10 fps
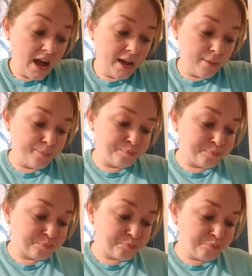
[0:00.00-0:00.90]
Um,
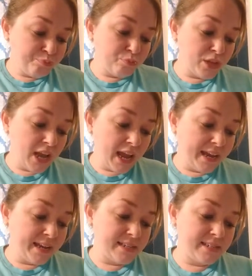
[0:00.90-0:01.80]

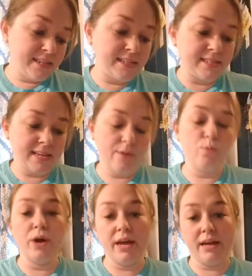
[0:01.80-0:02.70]
and let's see,
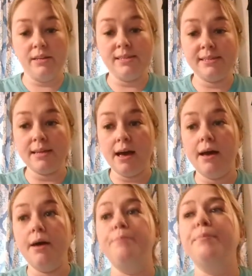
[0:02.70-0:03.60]
what else?
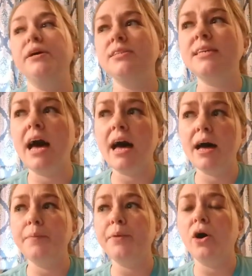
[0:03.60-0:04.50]
Um,
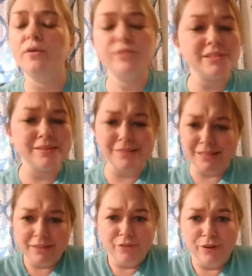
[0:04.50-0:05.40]
mealtime obviously is
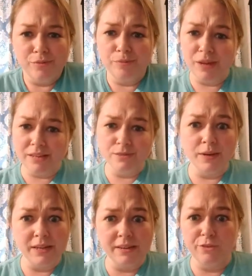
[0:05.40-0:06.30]
different because
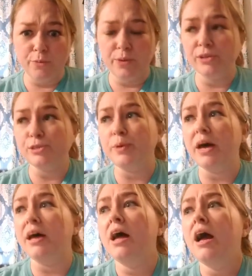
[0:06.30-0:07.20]
we eat different meals,
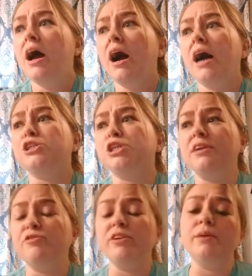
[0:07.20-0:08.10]
but I
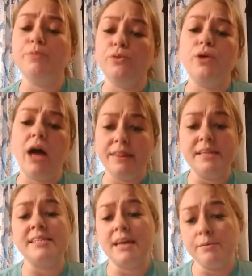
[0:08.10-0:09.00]
try to feed him at
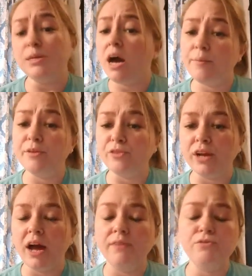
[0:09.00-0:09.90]
the same time every
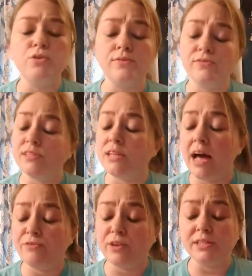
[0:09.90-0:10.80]
night. Of course,
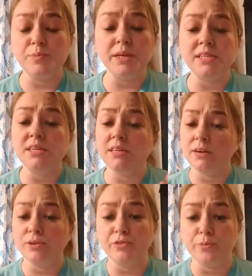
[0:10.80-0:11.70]
life gets busy. You
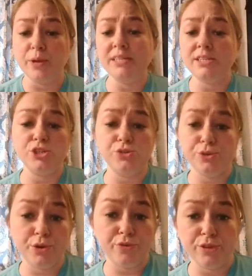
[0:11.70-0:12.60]
go different places. You
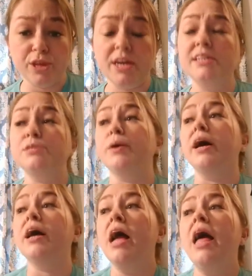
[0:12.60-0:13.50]
do different things.
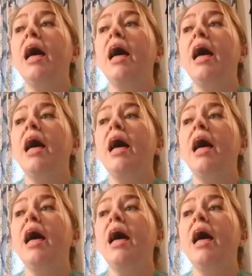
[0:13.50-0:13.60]
But